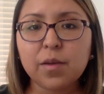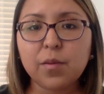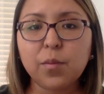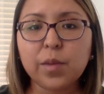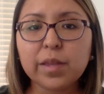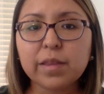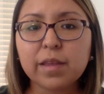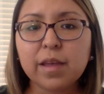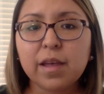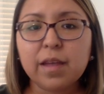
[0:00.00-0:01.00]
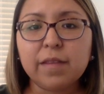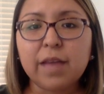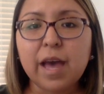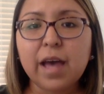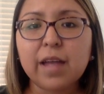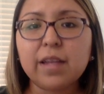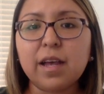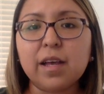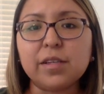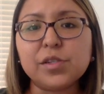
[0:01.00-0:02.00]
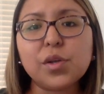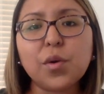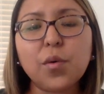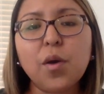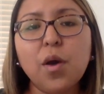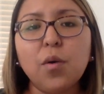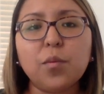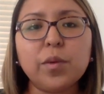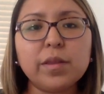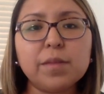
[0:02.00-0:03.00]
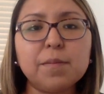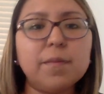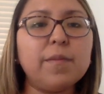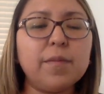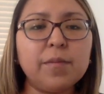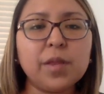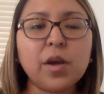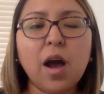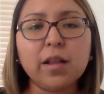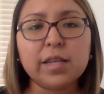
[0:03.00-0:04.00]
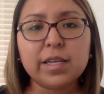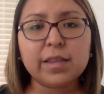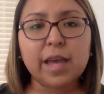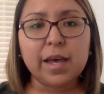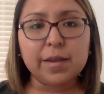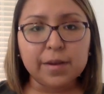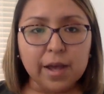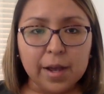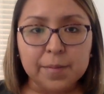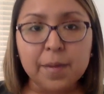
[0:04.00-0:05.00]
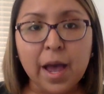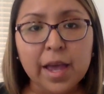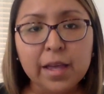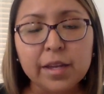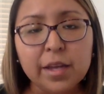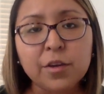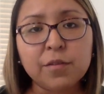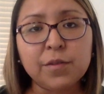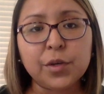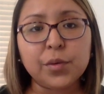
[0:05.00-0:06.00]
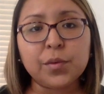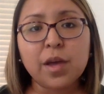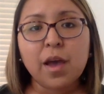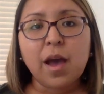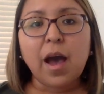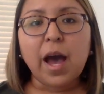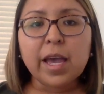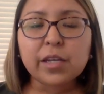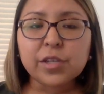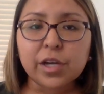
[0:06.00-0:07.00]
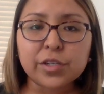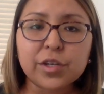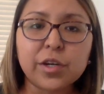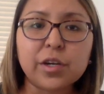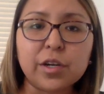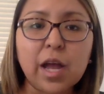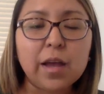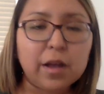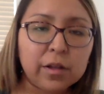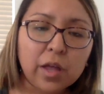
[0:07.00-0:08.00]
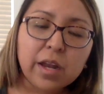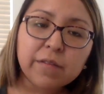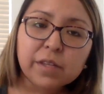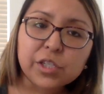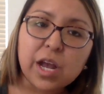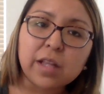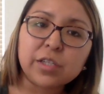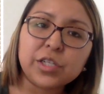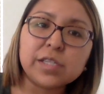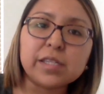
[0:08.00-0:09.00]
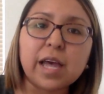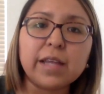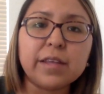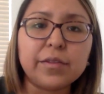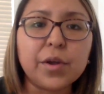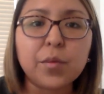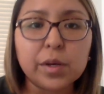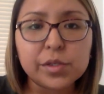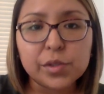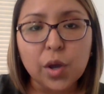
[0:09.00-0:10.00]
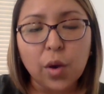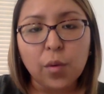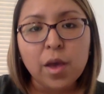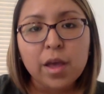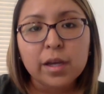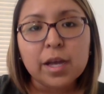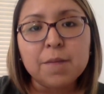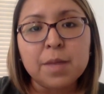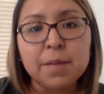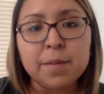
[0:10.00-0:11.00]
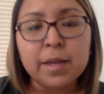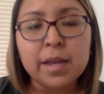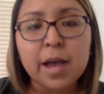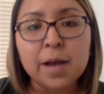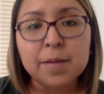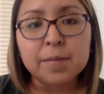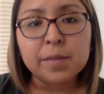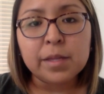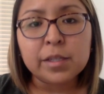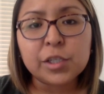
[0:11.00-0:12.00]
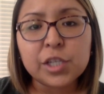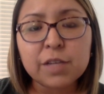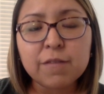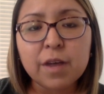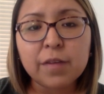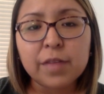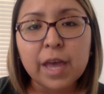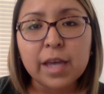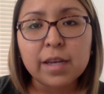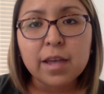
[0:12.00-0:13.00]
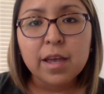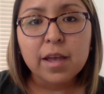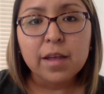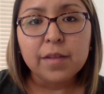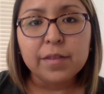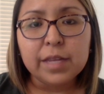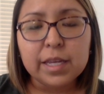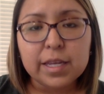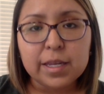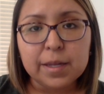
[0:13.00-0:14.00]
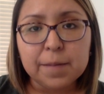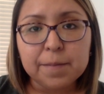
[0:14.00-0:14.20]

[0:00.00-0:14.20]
with that, so with the colleague that I had interviewed, I had talked to her. A lot of the challenges lied that there was no commitment, and she felt that the